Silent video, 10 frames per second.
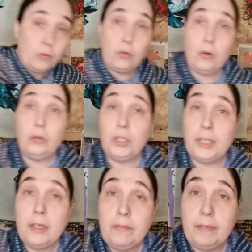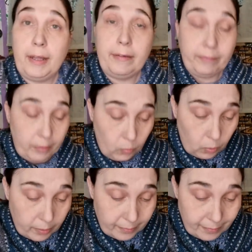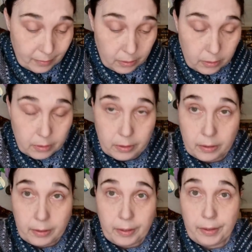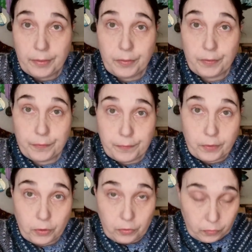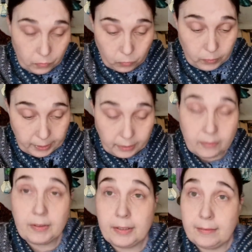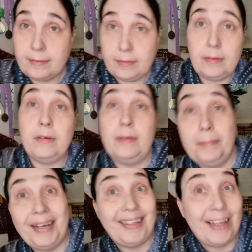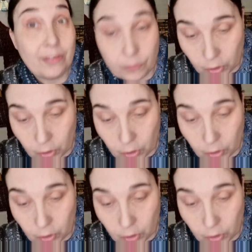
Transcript: So shelf life was the first week since my last